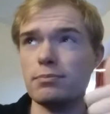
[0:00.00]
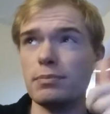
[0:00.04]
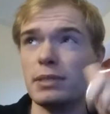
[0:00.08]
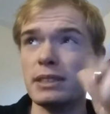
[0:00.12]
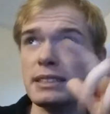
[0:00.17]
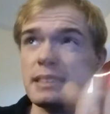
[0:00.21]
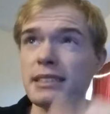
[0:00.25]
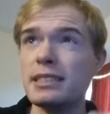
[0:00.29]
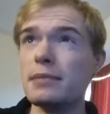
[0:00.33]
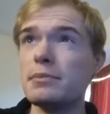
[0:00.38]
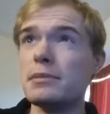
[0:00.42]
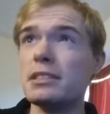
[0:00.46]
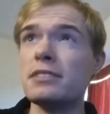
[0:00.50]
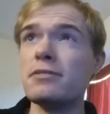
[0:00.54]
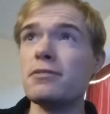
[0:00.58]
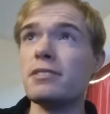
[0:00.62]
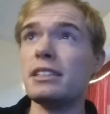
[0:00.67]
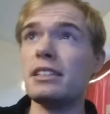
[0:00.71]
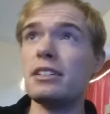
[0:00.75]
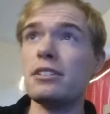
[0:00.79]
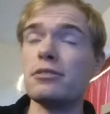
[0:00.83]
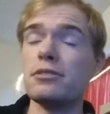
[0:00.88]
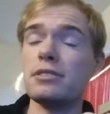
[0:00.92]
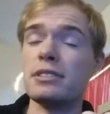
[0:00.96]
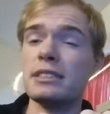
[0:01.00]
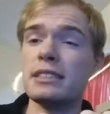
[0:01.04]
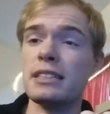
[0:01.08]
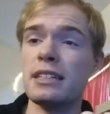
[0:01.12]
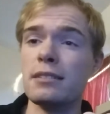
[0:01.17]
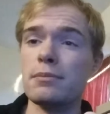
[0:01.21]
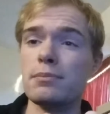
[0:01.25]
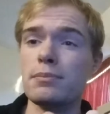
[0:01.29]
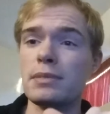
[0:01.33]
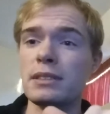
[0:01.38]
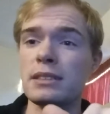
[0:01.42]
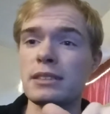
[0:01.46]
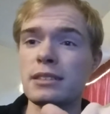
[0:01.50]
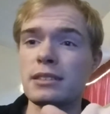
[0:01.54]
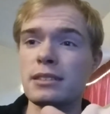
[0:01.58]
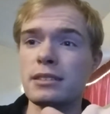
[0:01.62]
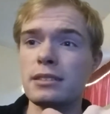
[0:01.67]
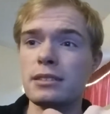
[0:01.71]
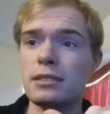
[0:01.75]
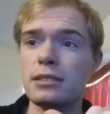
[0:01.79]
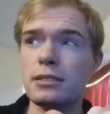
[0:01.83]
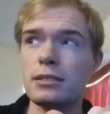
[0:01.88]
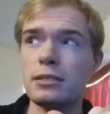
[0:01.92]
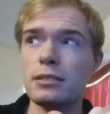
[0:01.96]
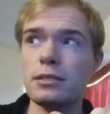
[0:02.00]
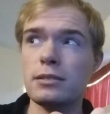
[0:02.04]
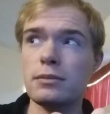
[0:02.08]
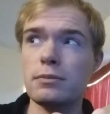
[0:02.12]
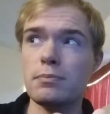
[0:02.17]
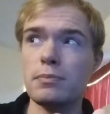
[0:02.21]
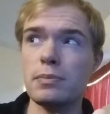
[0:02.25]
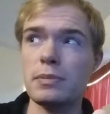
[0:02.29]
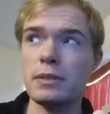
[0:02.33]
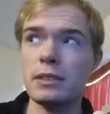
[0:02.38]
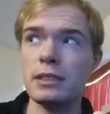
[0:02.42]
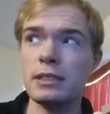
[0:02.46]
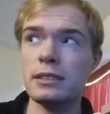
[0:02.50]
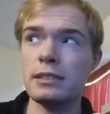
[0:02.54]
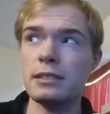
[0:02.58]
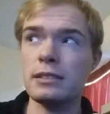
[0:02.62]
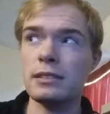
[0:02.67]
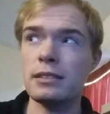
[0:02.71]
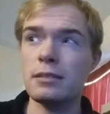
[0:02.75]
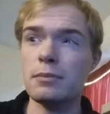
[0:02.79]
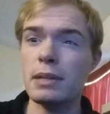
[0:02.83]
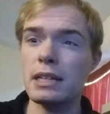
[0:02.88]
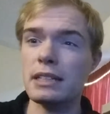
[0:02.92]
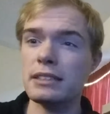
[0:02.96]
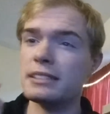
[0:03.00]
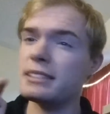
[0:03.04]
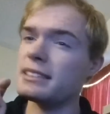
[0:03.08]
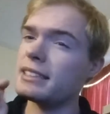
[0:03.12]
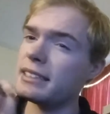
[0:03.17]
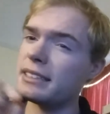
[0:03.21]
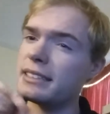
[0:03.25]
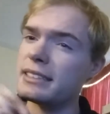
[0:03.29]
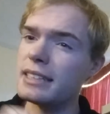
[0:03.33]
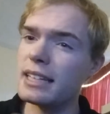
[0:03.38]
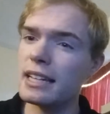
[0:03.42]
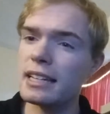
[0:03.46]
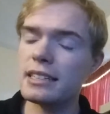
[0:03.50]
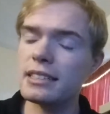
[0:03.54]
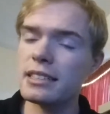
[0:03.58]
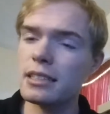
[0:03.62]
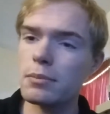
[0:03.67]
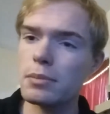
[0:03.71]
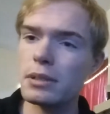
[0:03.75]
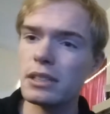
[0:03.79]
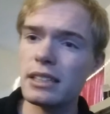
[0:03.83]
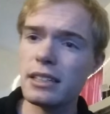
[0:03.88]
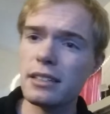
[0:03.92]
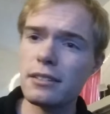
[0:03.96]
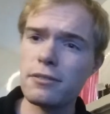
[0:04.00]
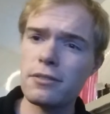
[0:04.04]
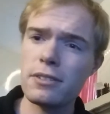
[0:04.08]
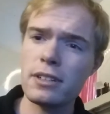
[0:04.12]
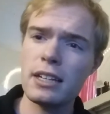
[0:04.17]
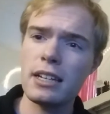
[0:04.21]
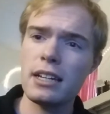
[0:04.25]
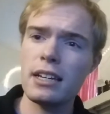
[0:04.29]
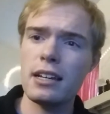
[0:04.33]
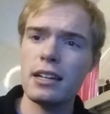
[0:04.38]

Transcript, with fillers: By the time this video is up, it's been about six days, I believe.